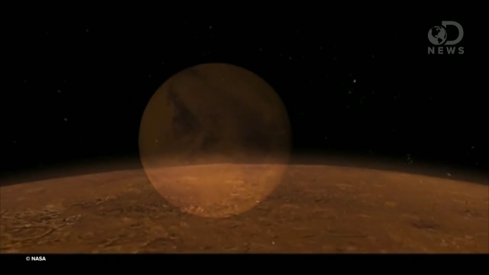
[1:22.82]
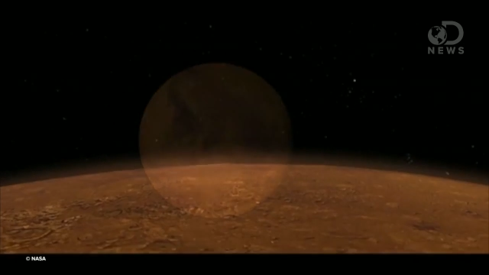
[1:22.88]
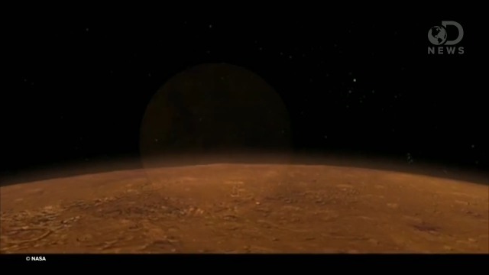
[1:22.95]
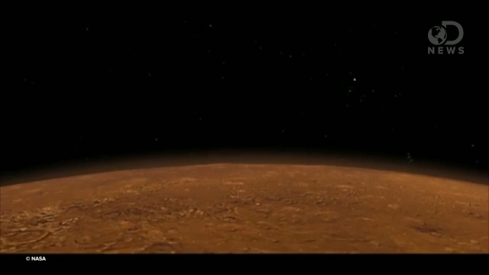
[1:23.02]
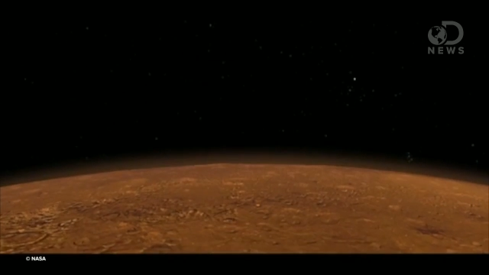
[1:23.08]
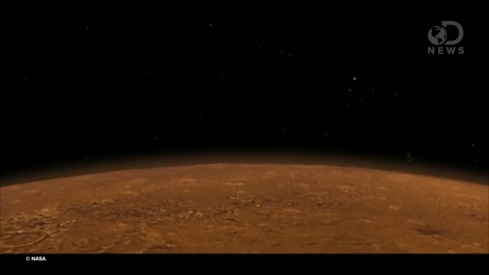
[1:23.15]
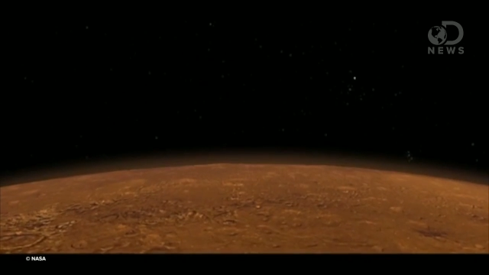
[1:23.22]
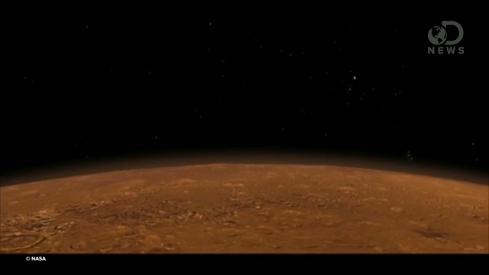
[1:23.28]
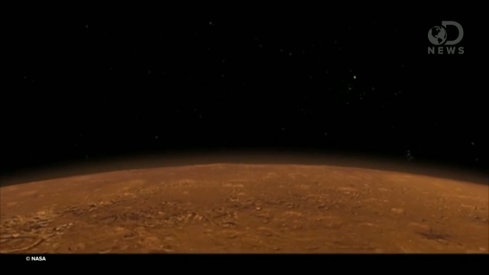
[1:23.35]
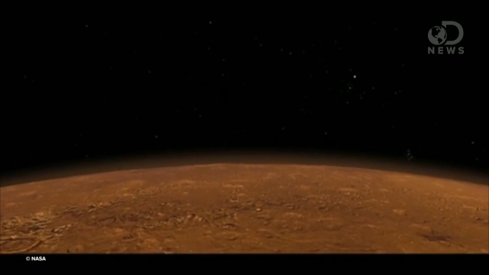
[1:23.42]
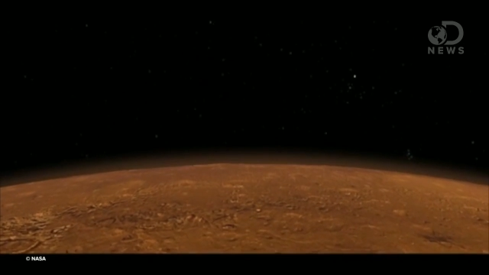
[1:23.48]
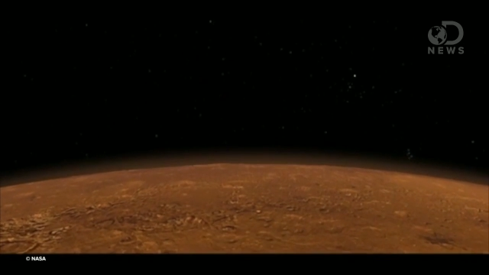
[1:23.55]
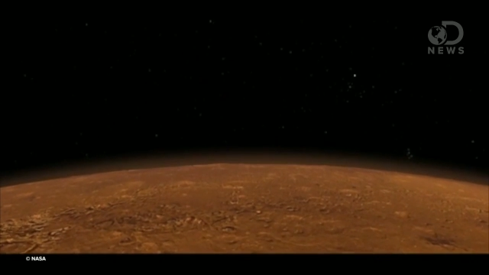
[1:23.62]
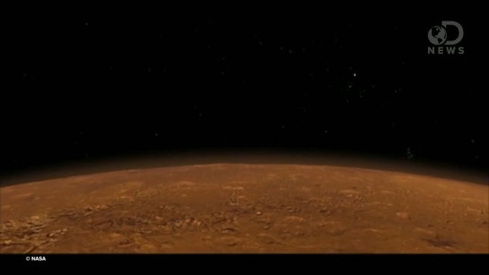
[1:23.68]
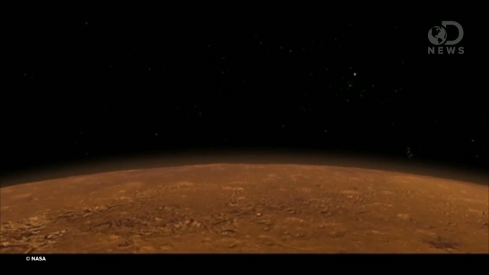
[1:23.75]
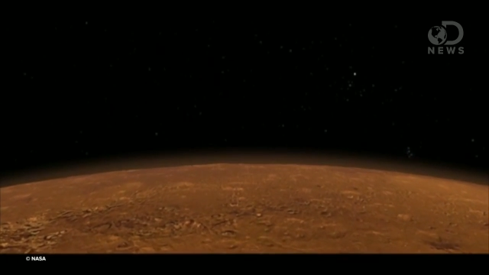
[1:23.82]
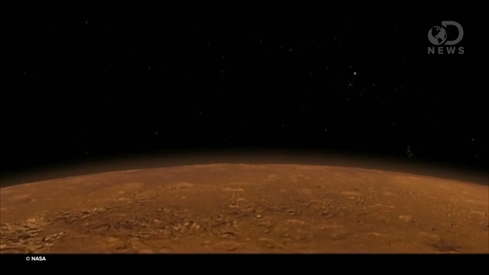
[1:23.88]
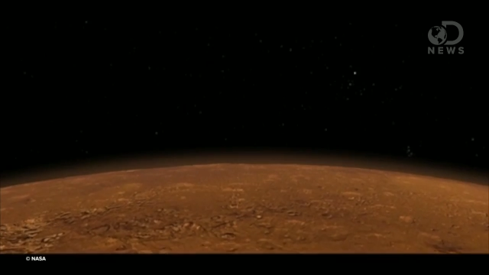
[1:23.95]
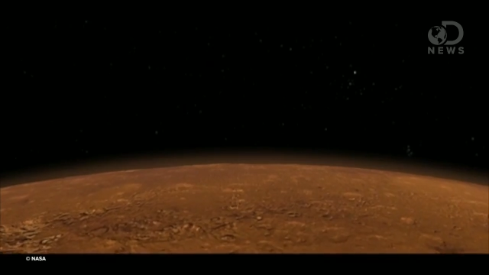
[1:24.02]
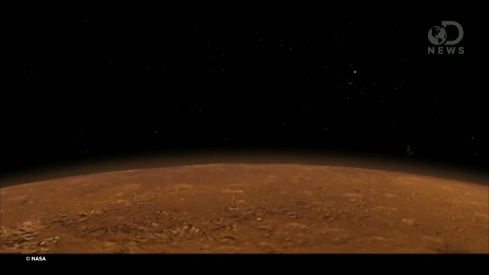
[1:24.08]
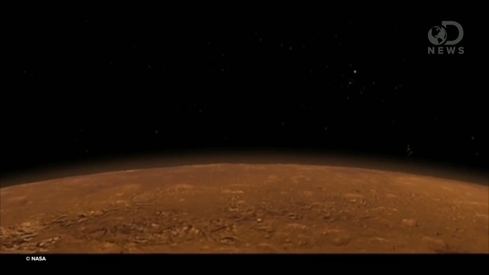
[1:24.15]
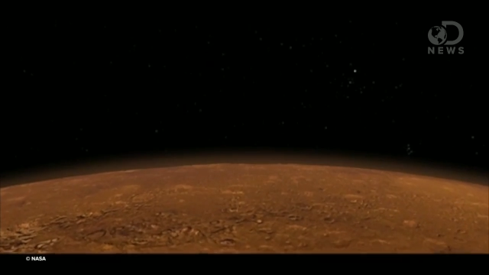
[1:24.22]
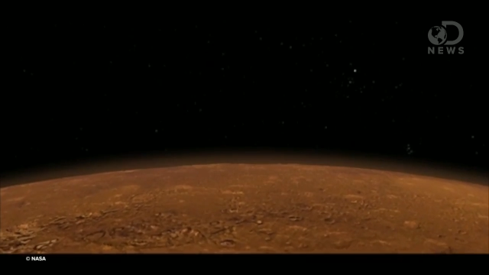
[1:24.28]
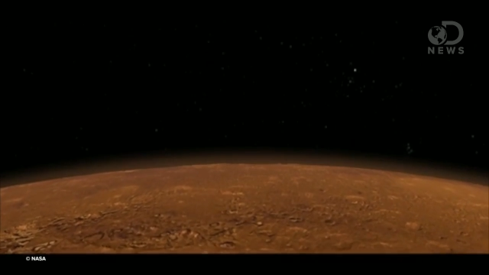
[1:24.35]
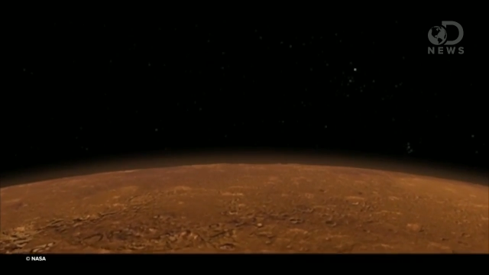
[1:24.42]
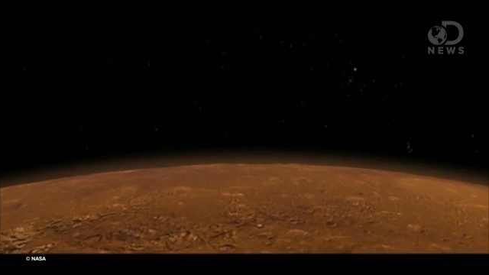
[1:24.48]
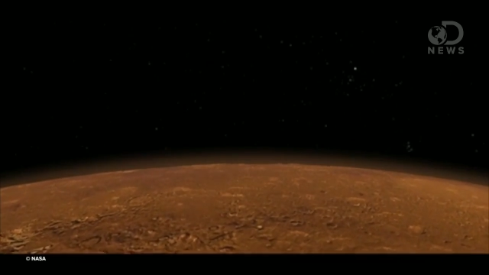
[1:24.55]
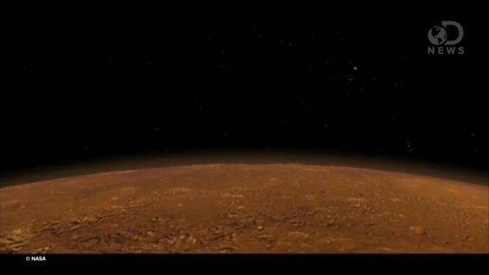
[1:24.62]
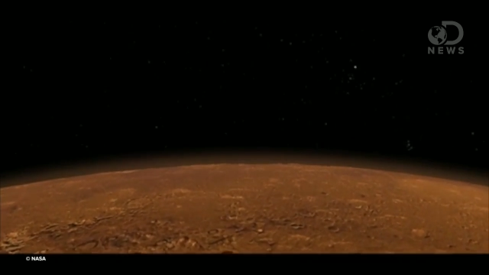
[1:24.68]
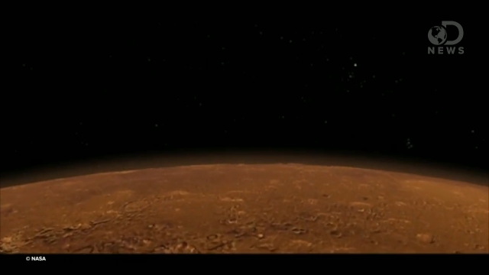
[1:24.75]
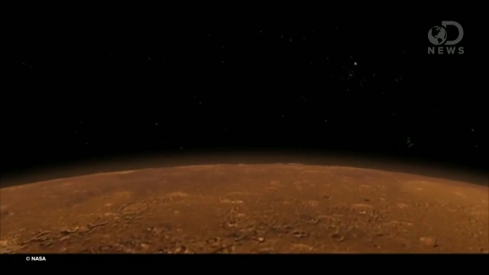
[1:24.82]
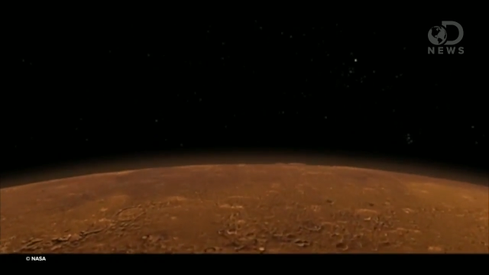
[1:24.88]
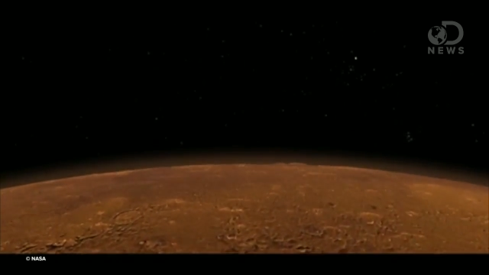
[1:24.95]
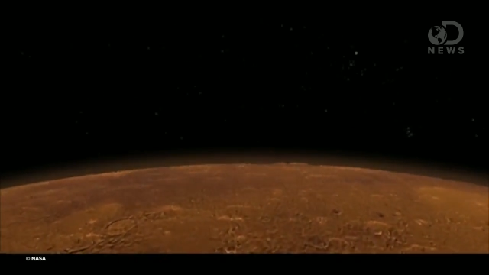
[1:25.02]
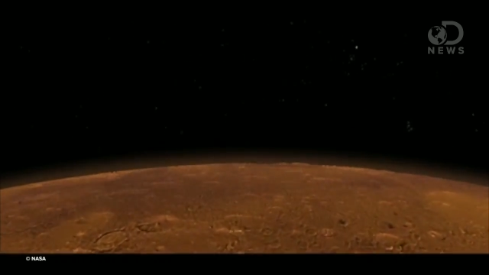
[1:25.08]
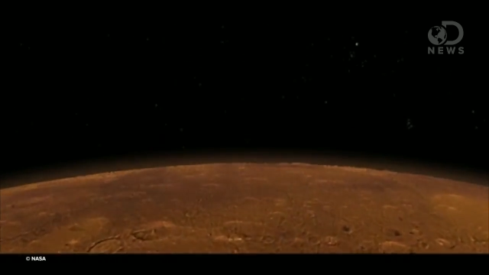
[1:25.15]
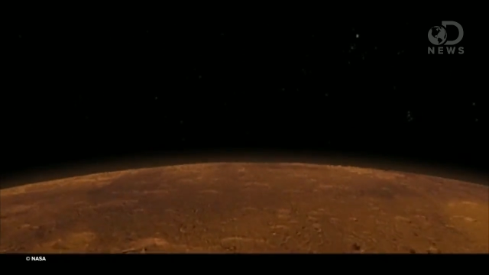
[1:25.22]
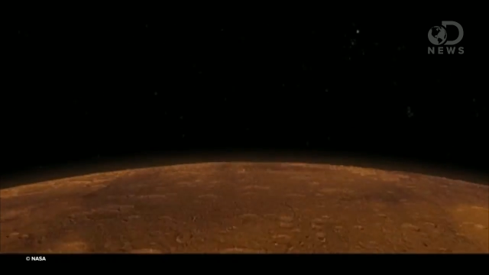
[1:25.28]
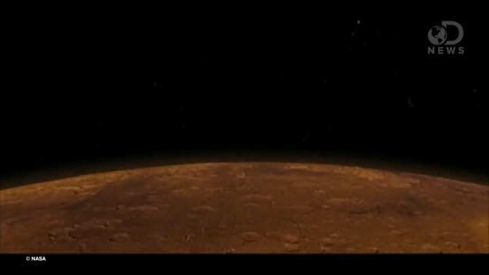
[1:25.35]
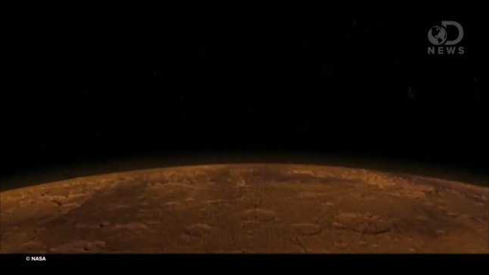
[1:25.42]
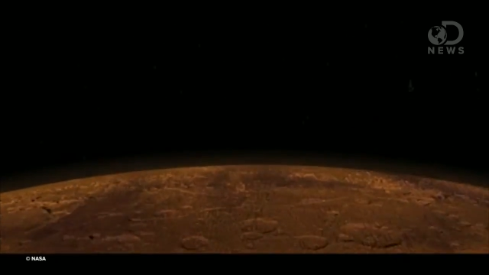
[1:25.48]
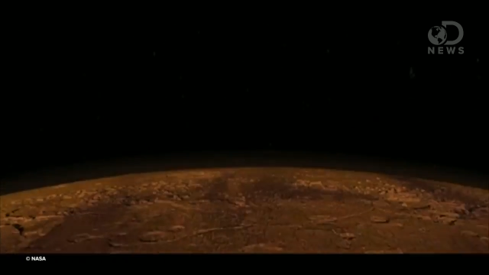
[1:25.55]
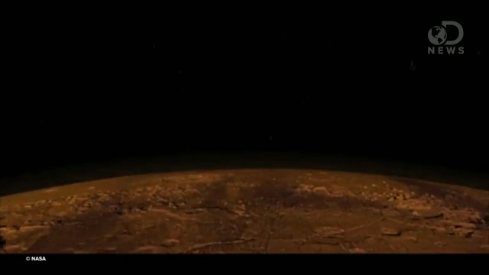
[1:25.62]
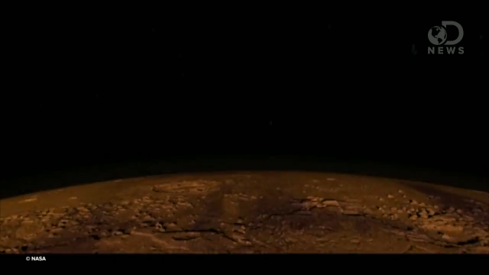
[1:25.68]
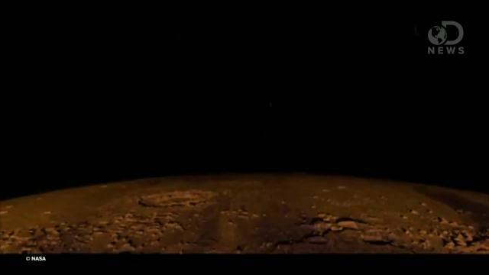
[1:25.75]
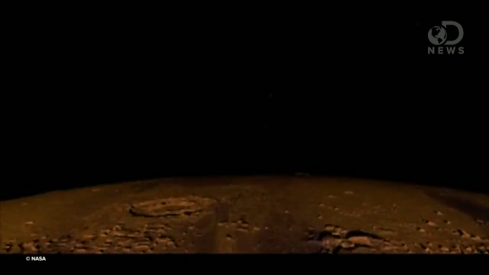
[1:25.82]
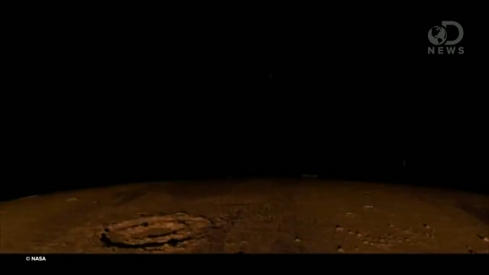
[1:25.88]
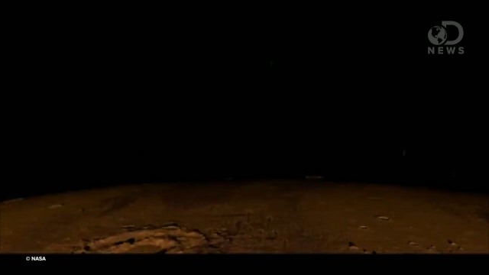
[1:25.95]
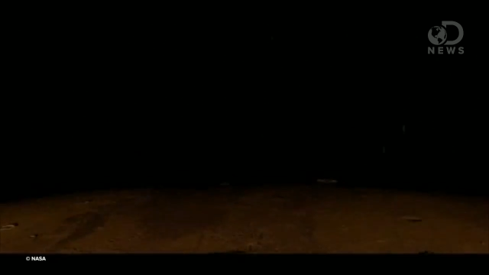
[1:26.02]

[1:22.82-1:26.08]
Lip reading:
Nobody's mouth can be seen.